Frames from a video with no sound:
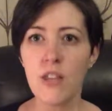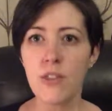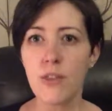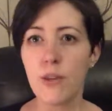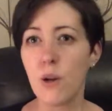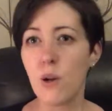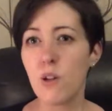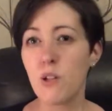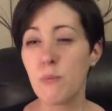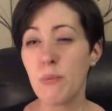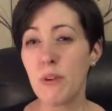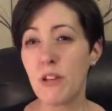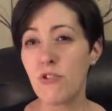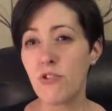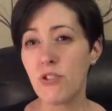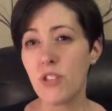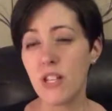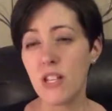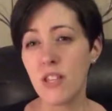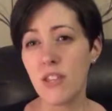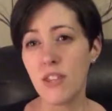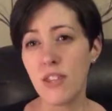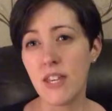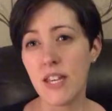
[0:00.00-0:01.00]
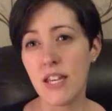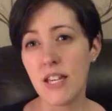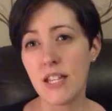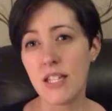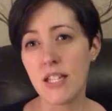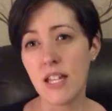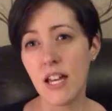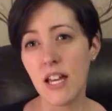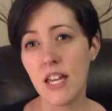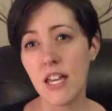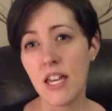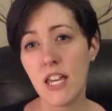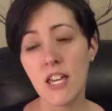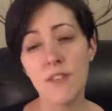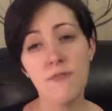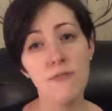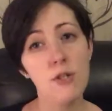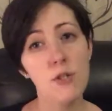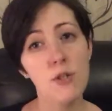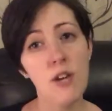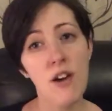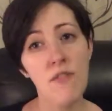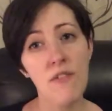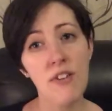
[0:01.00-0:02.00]
They're going to be interested in things like if
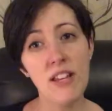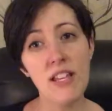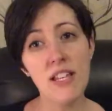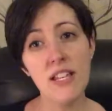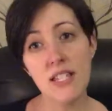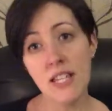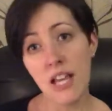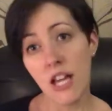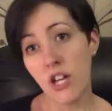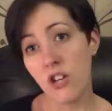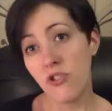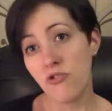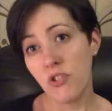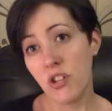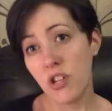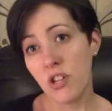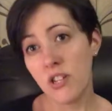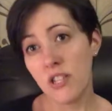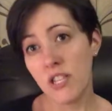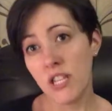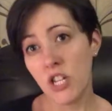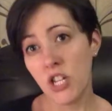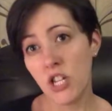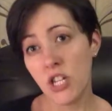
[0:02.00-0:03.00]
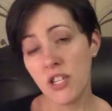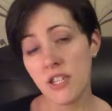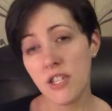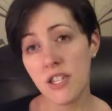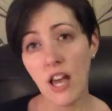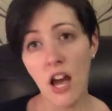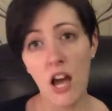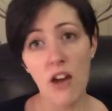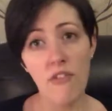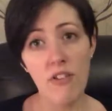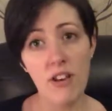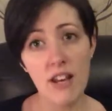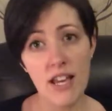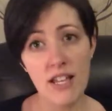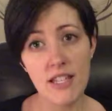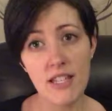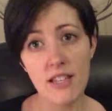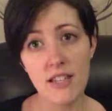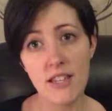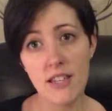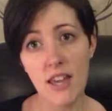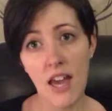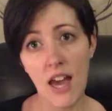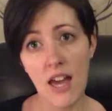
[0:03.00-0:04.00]
you have any secondary conditions that are
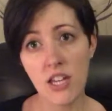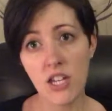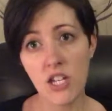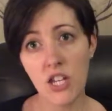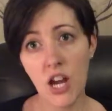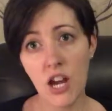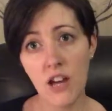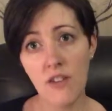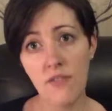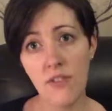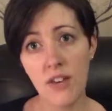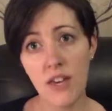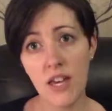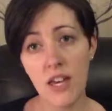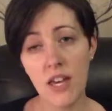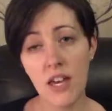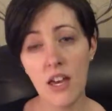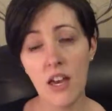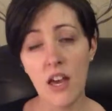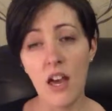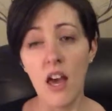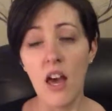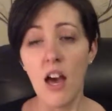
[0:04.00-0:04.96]
related to HIV,